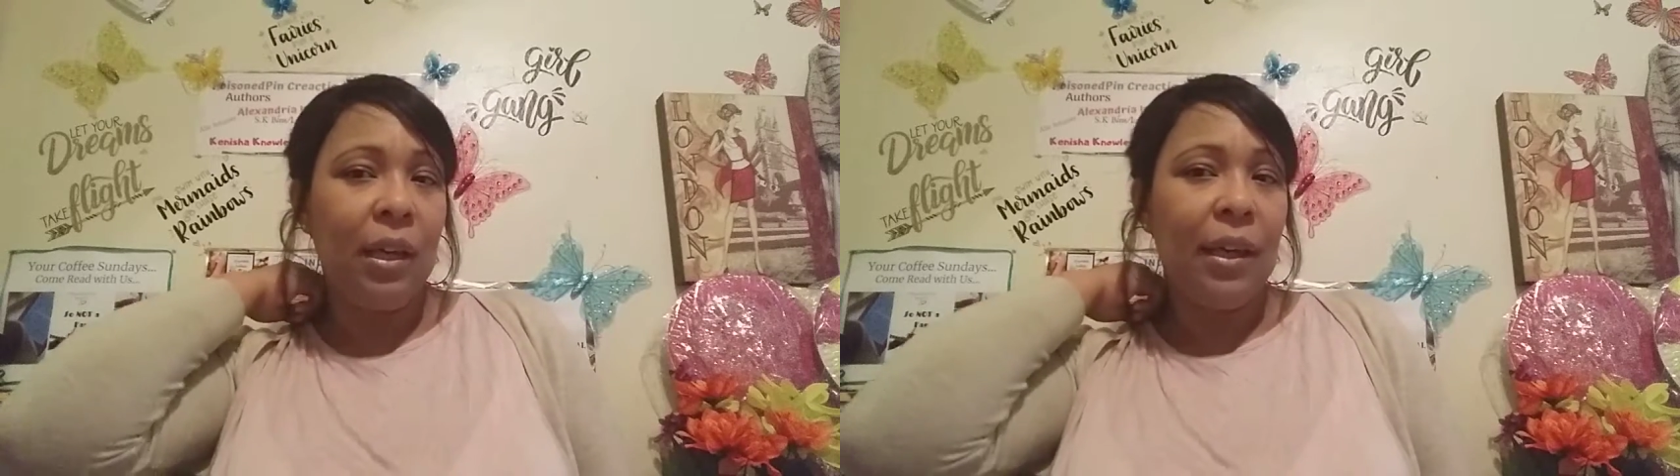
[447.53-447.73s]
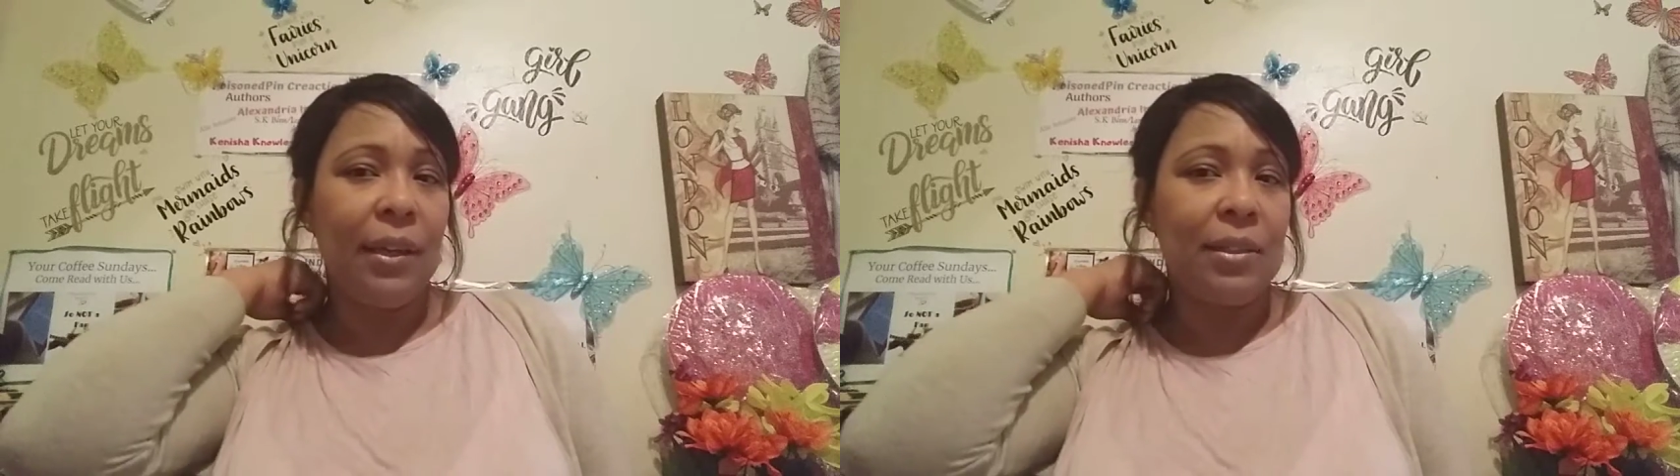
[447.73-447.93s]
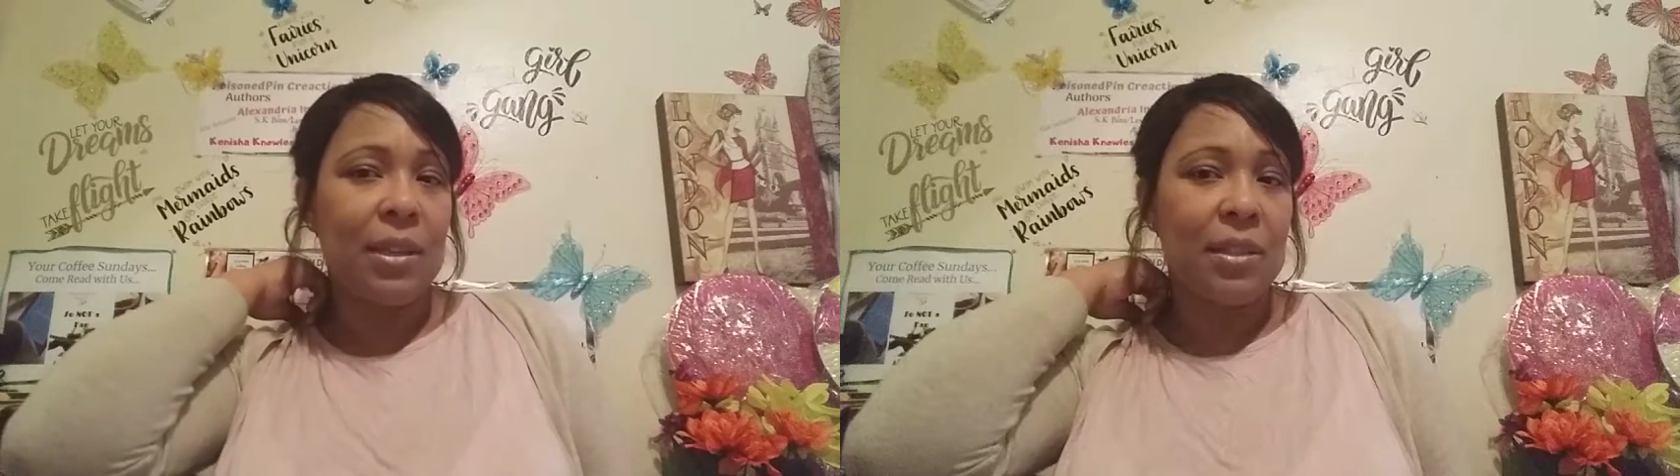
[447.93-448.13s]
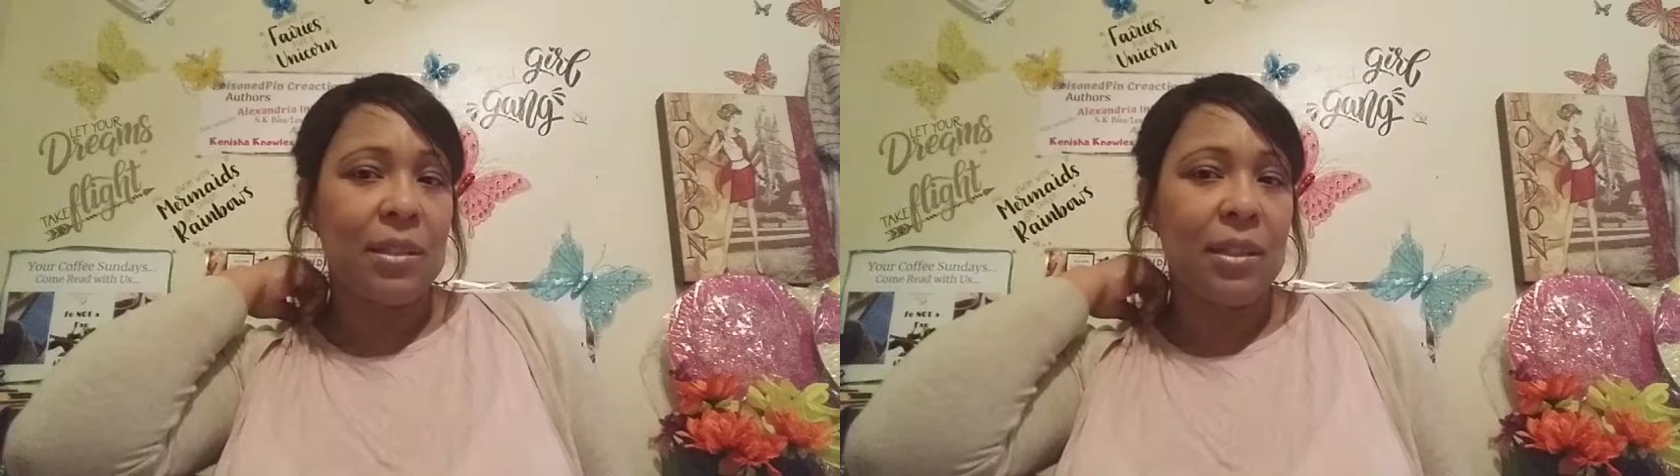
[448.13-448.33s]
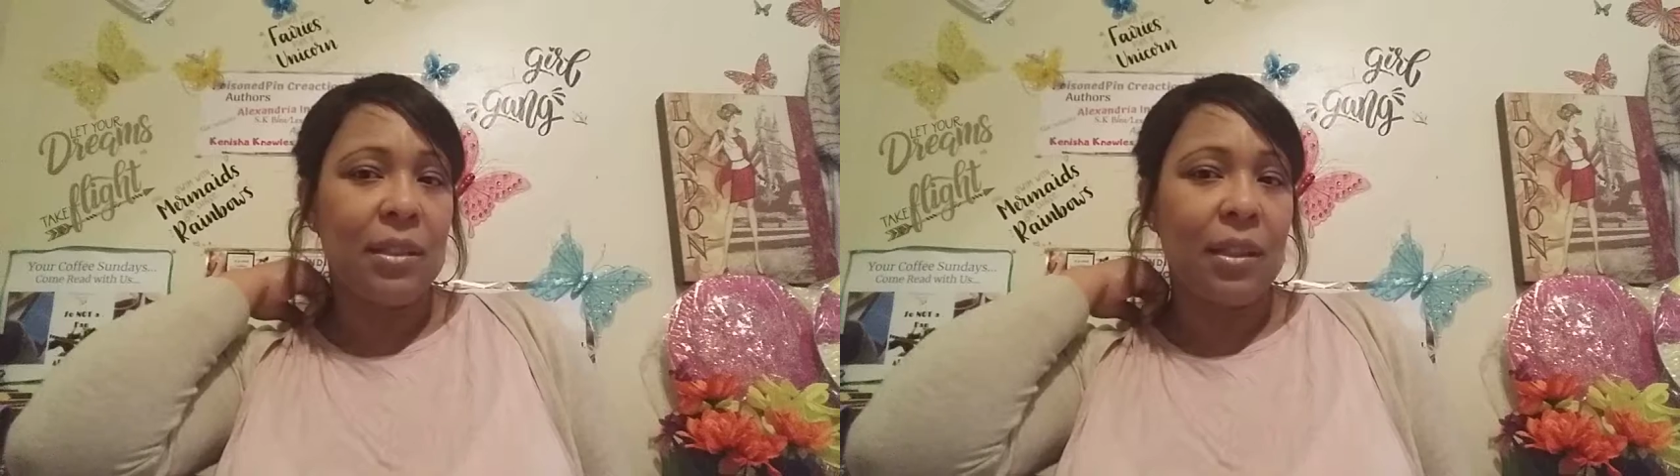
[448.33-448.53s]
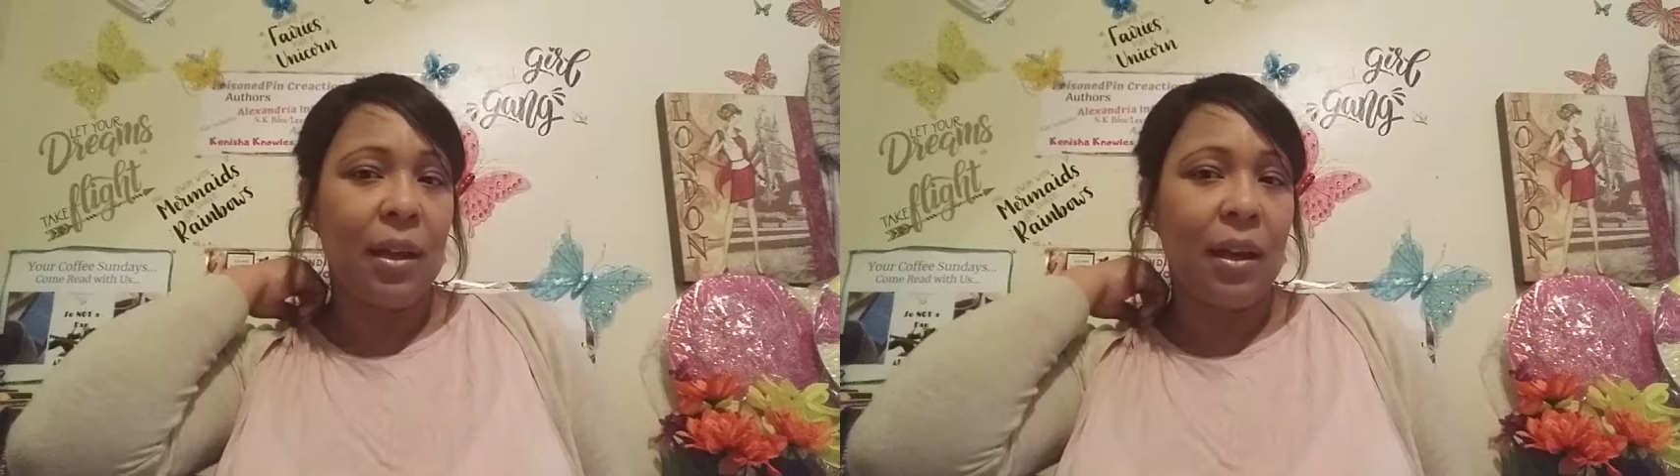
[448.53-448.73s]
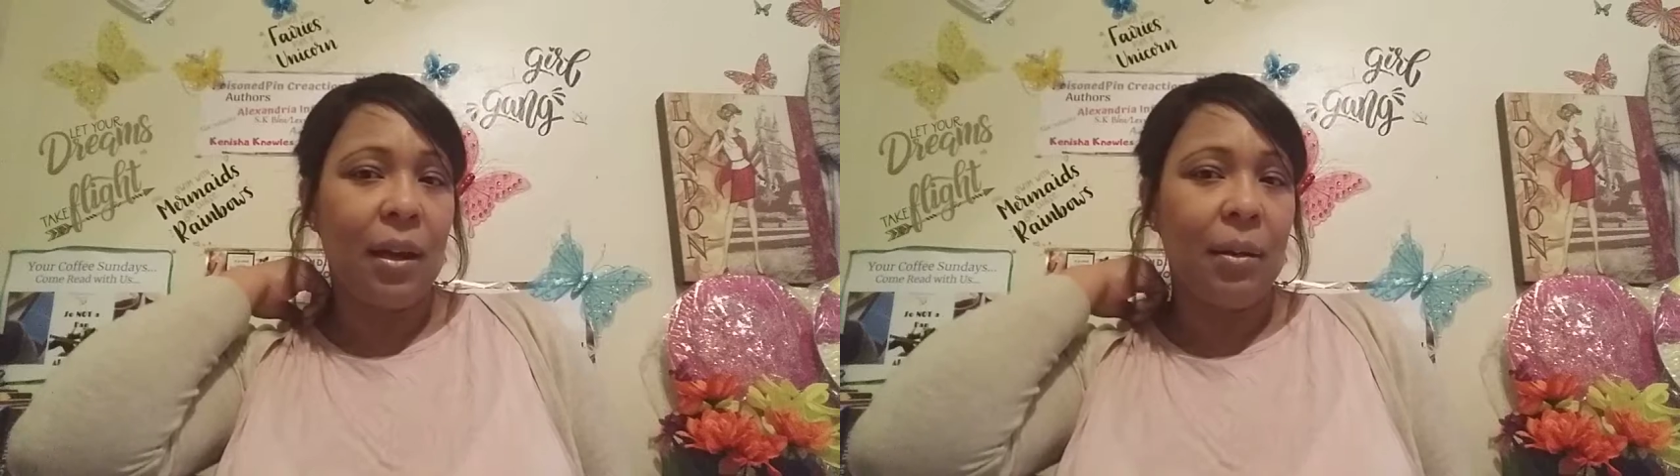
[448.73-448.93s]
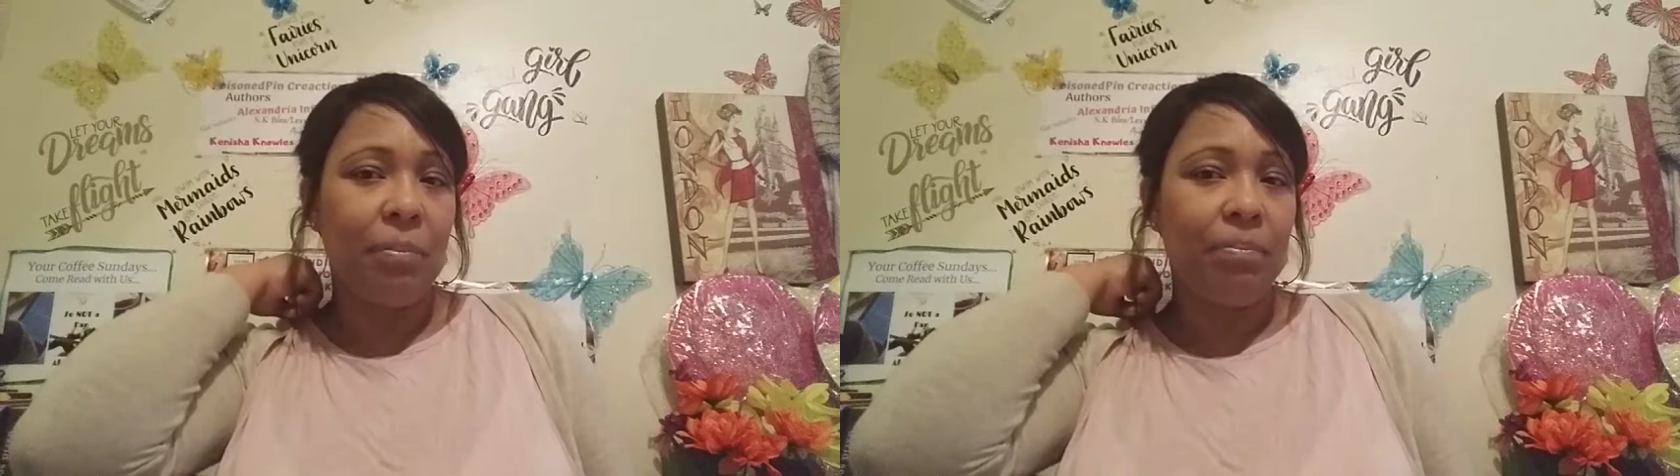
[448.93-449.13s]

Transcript: doesn't mess